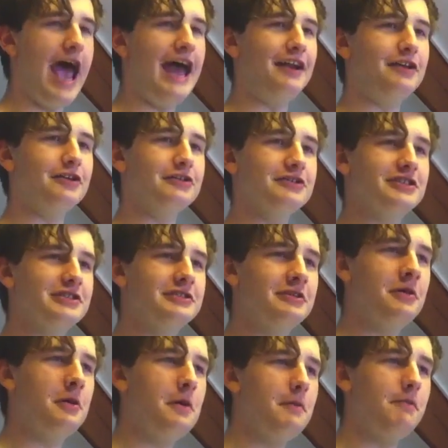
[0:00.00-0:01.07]

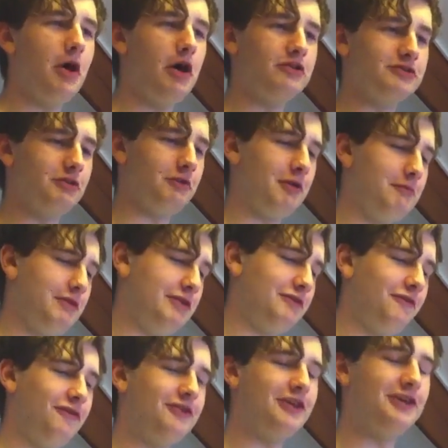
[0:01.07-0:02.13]
Handles. Also can be
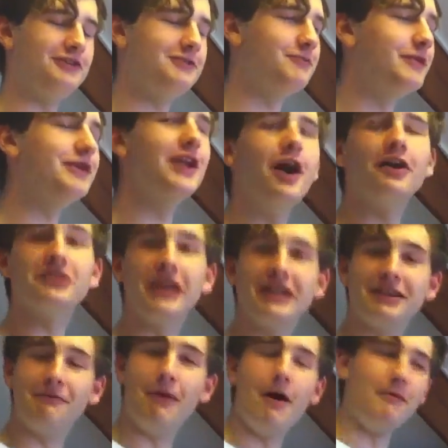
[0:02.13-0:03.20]
used for tits, but not
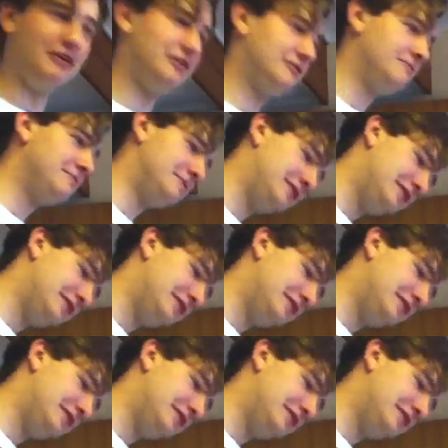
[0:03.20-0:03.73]
at the moment.